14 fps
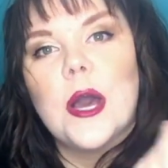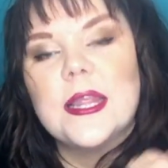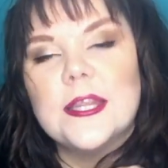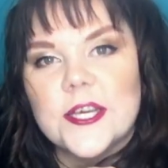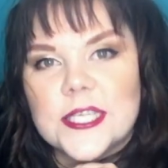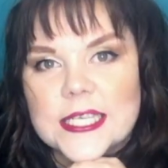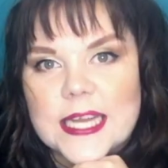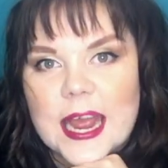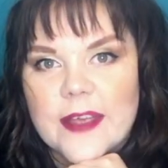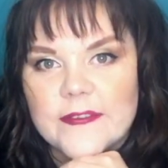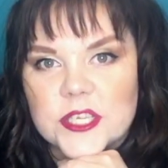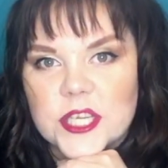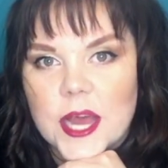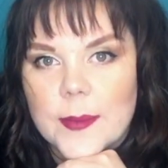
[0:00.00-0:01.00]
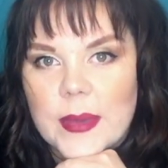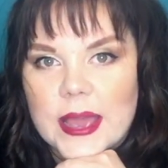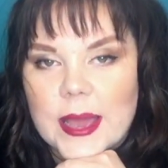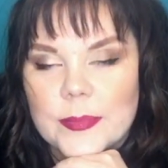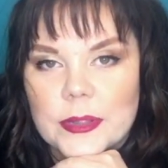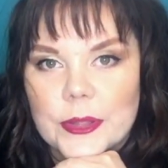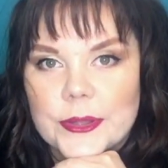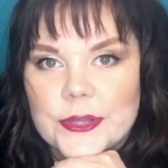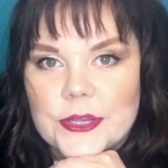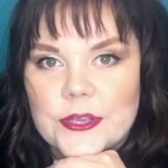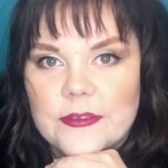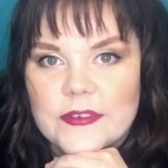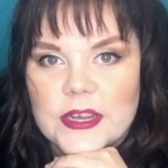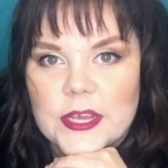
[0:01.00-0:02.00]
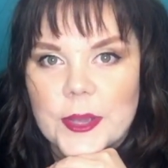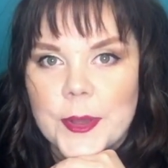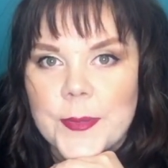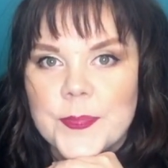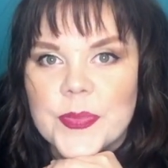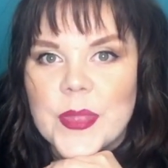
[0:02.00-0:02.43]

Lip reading: alerted every time I upload a new video.